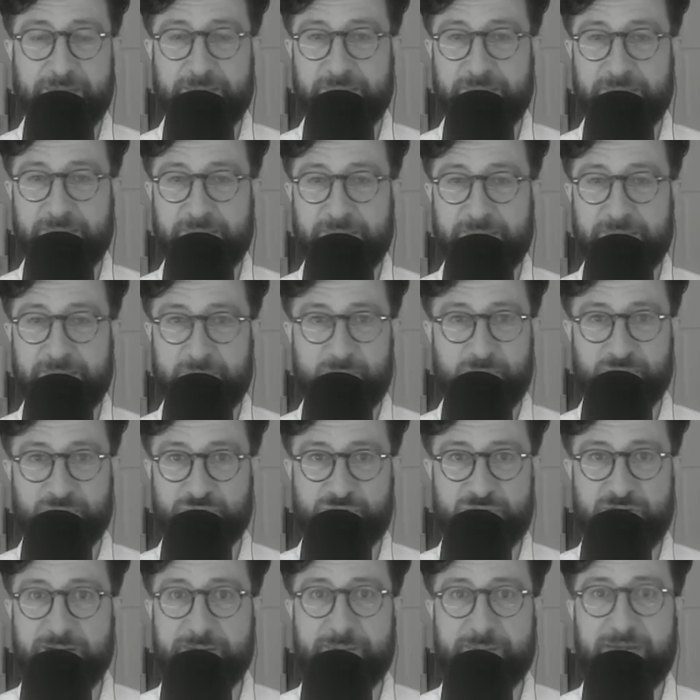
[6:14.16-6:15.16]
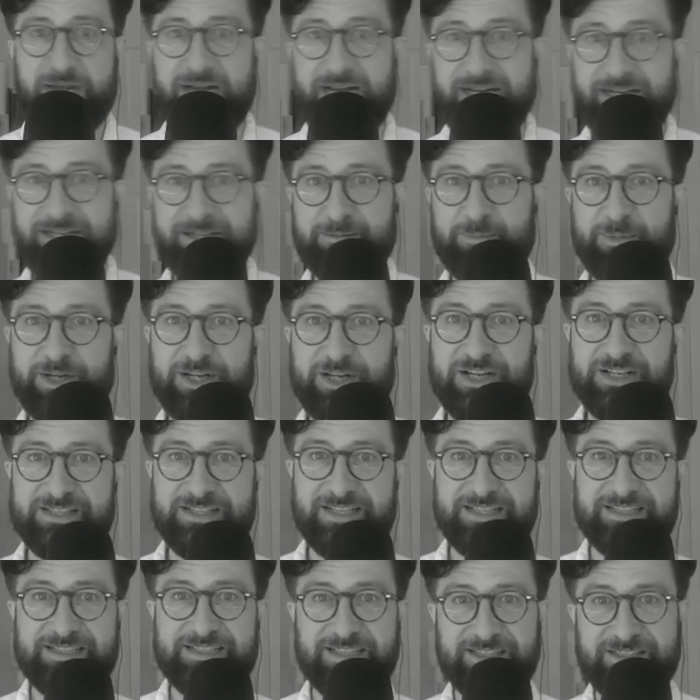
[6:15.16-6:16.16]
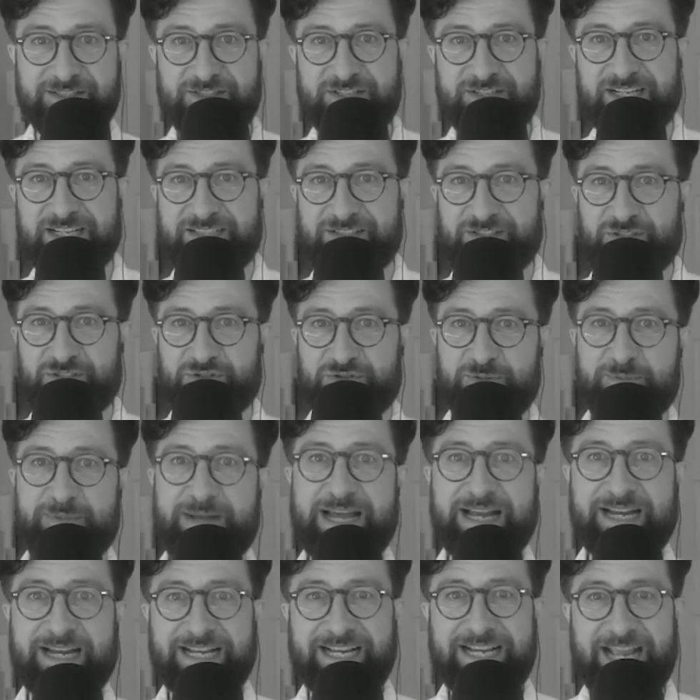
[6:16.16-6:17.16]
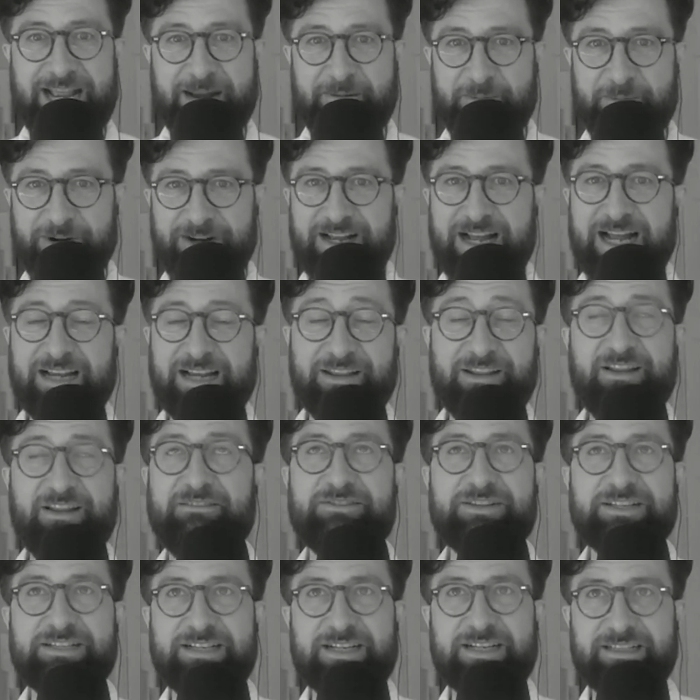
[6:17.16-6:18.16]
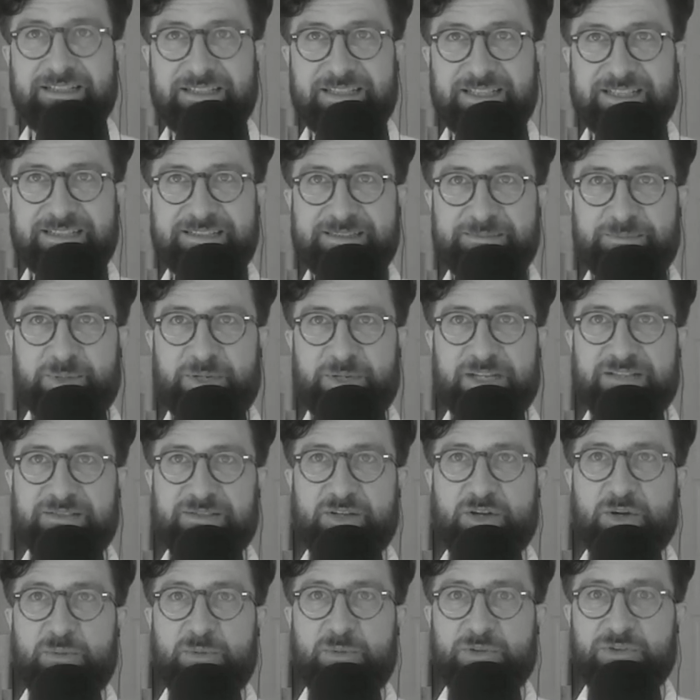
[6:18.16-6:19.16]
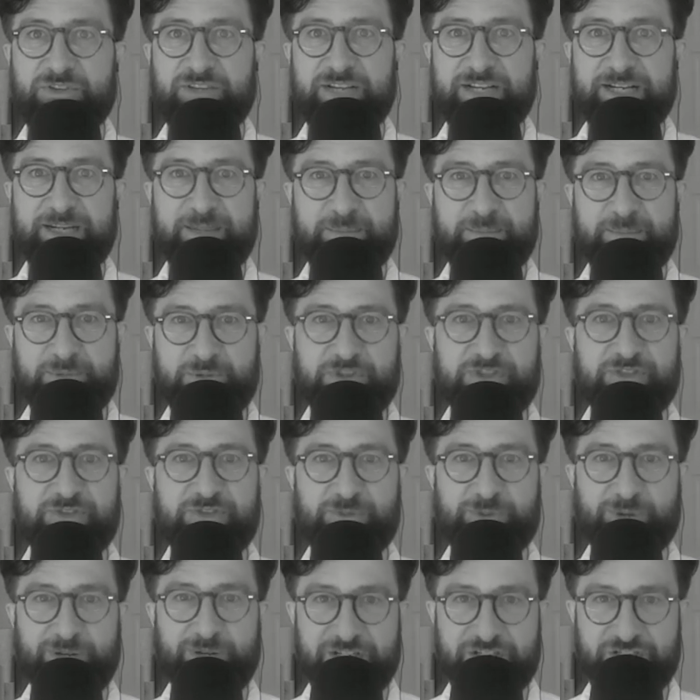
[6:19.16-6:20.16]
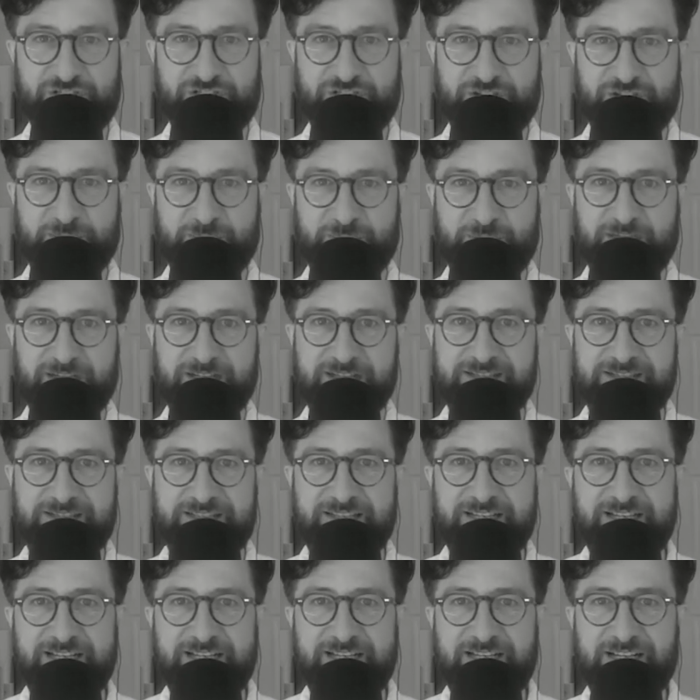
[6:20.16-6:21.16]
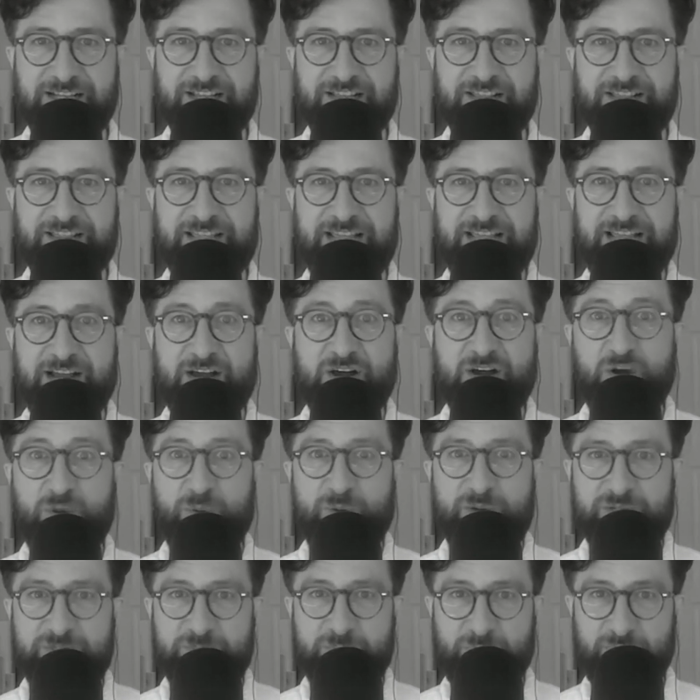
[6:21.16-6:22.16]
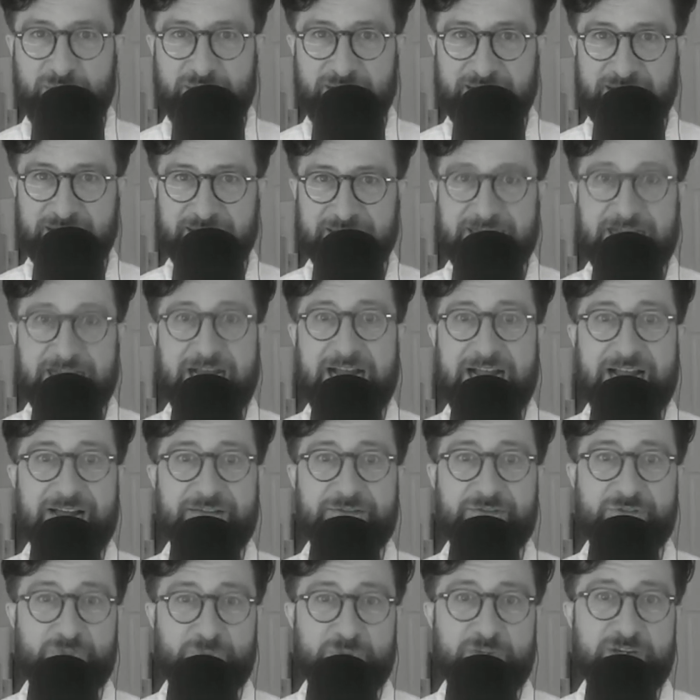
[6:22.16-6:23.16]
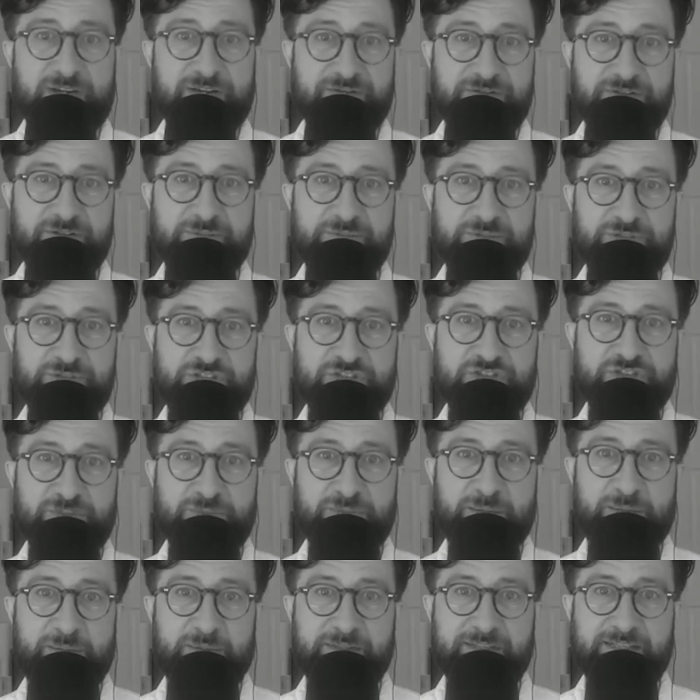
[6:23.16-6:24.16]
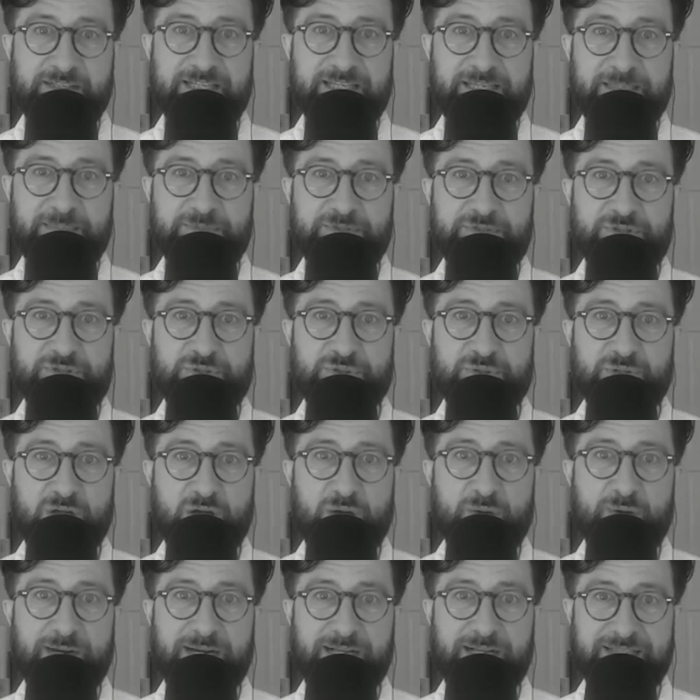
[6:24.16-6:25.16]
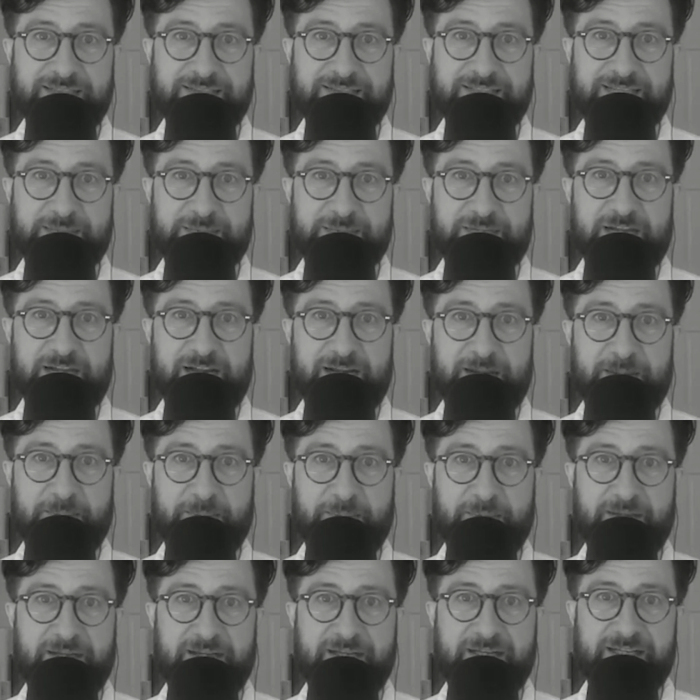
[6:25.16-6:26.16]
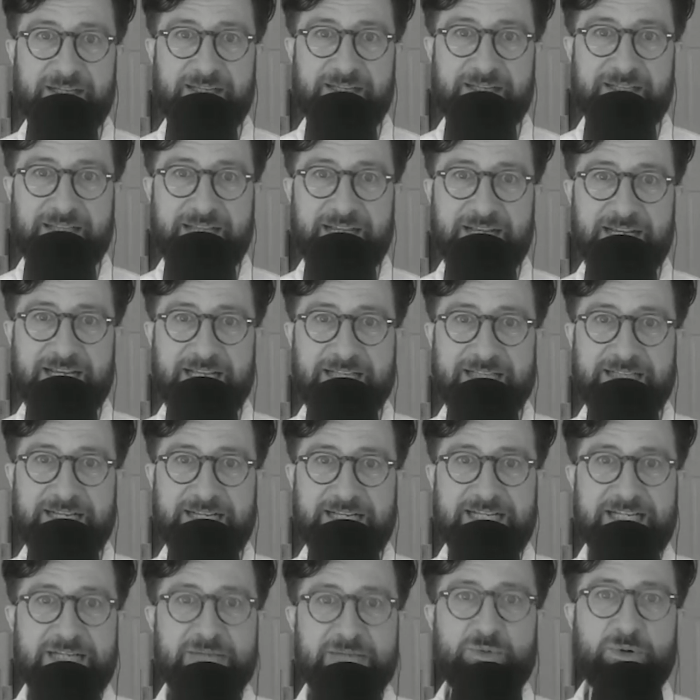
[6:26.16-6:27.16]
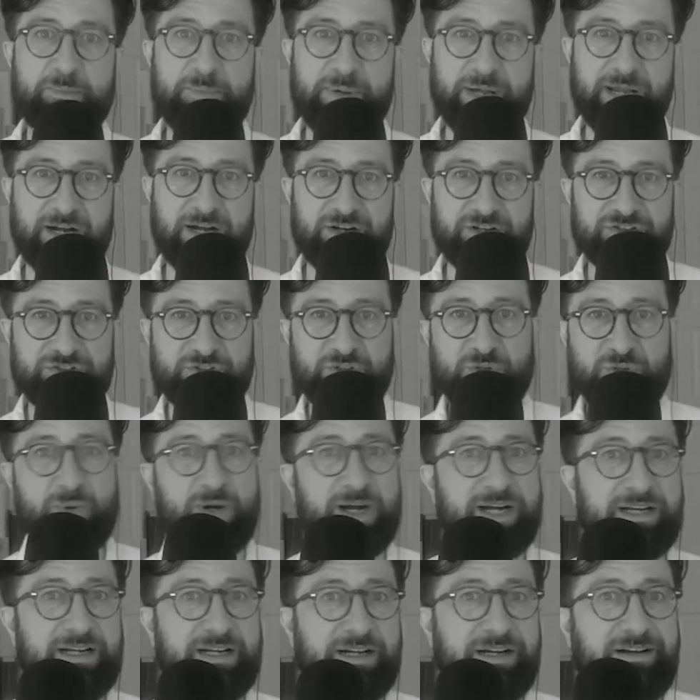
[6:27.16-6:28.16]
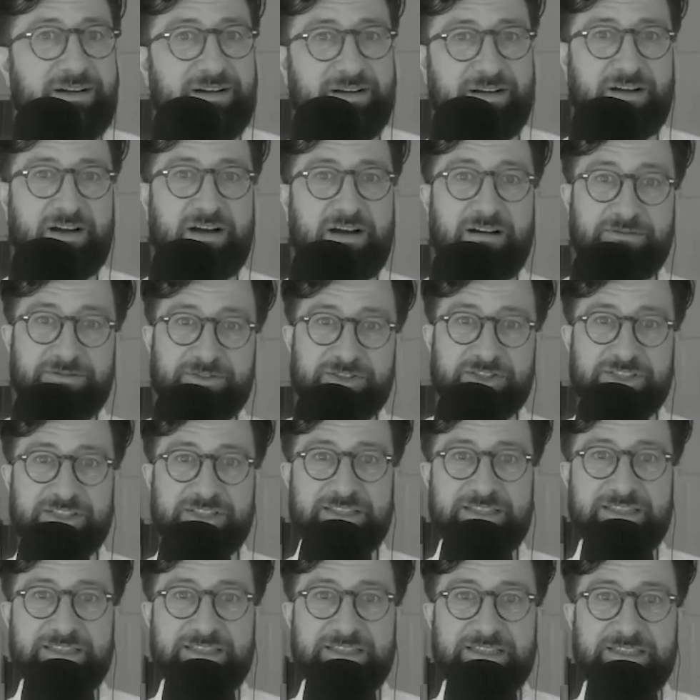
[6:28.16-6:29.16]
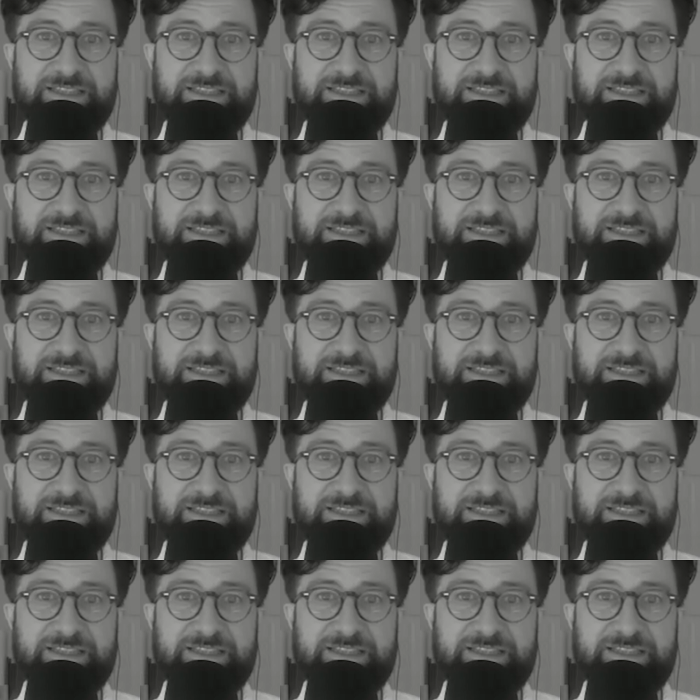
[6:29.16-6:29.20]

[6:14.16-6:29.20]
people do not buy because it's a dramatic camera. I love it. But it's almost like an abusive relationship because they always break. I have 3 of them just to be able to keep 2 going at the same time. They need repairs quite often